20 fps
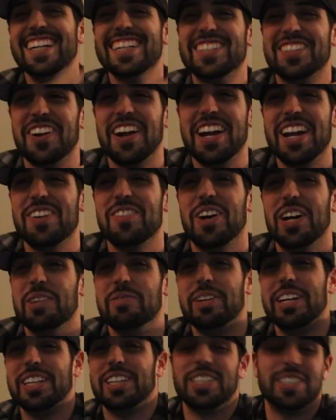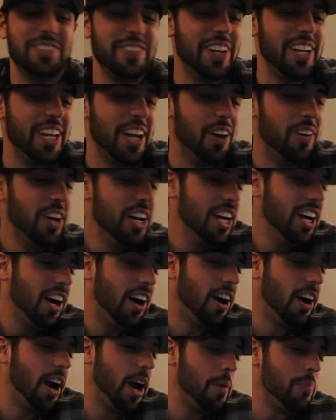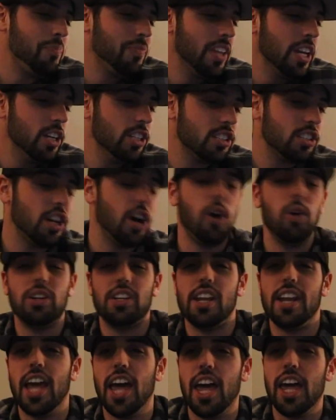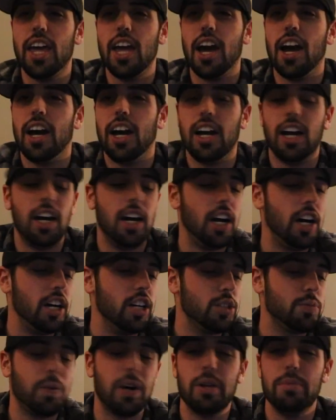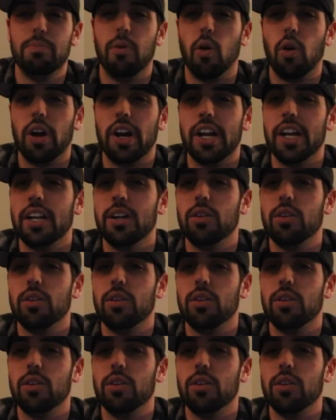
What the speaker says: Trey didn't want to be in this video. All right, so today it's pretty boring.